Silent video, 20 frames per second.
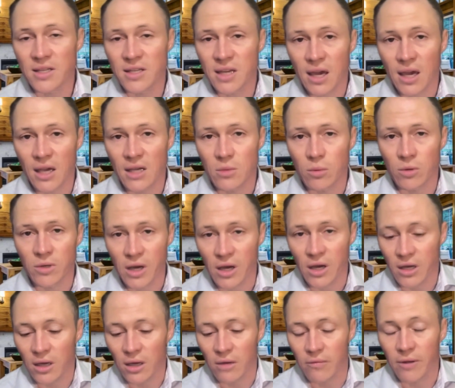this case, we're
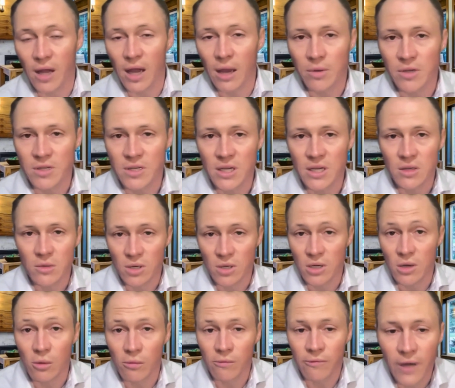talking of Lyme disease or a
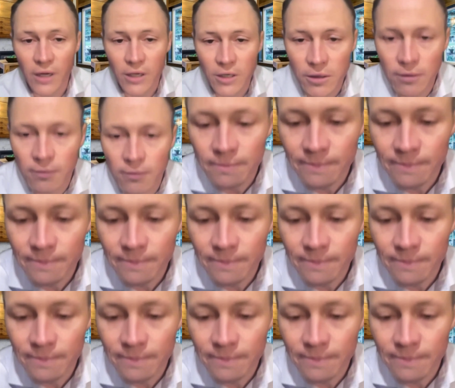co-infection.